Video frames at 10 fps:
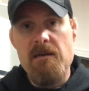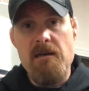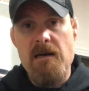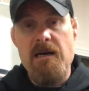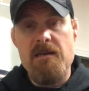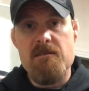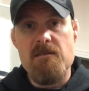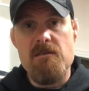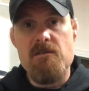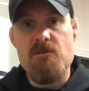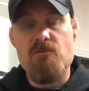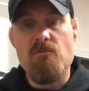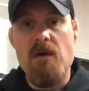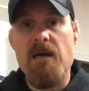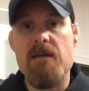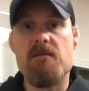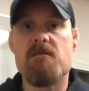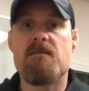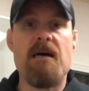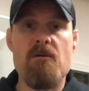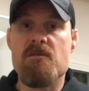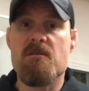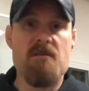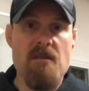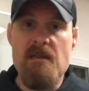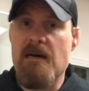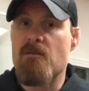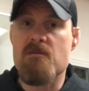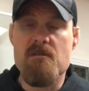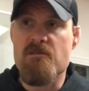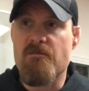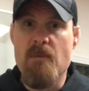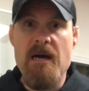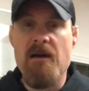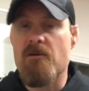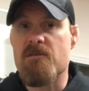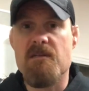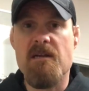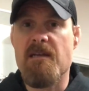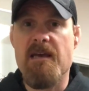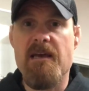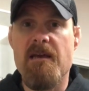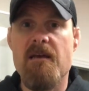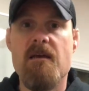guys that just rides thousands and thousands of miles in a day.